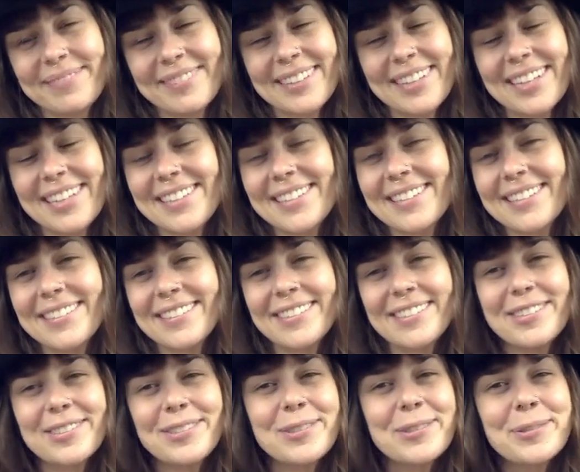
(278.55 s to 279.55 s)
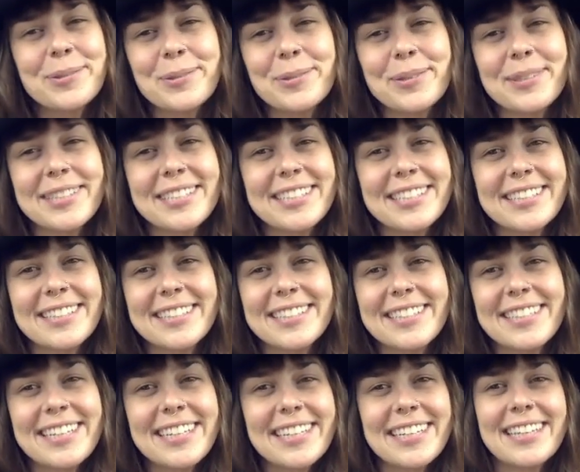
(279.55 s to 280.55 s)
Let's choose to
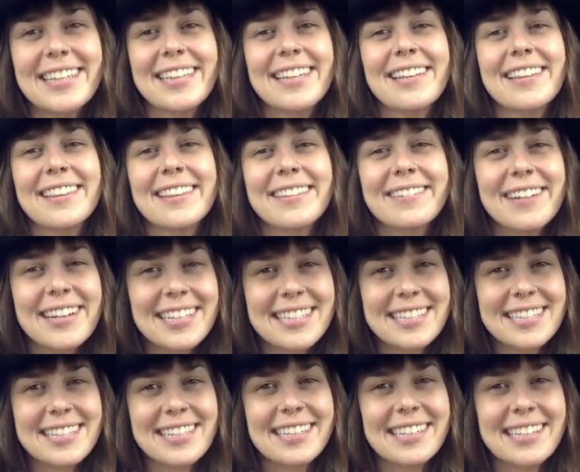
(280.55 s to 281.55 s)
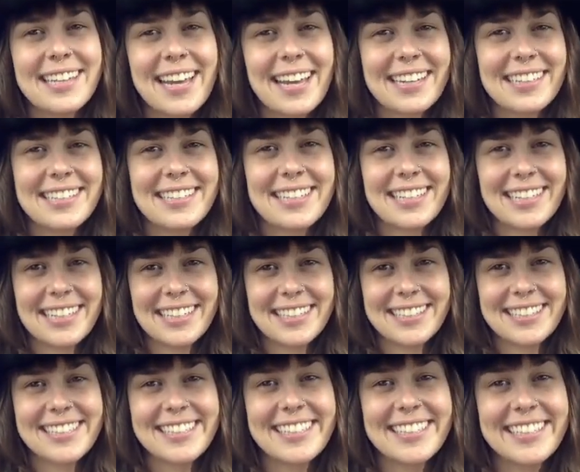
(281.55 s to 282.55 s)
see the threads connecting
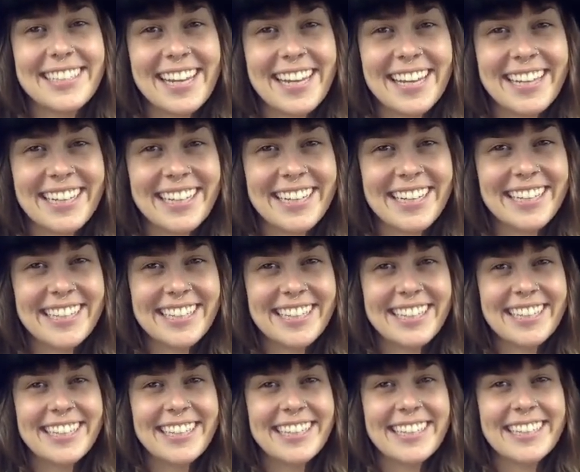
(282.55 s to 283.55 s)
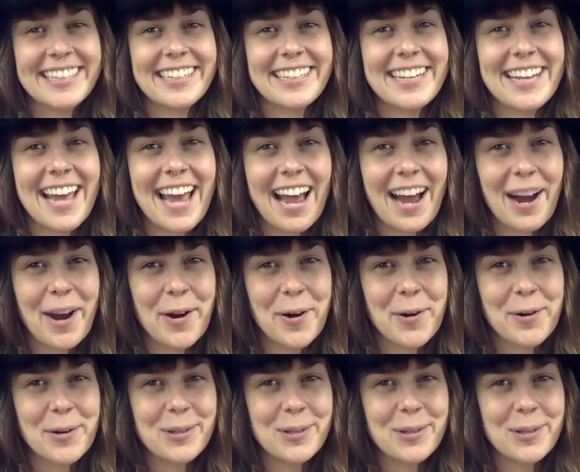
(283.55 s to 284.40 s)
today, now.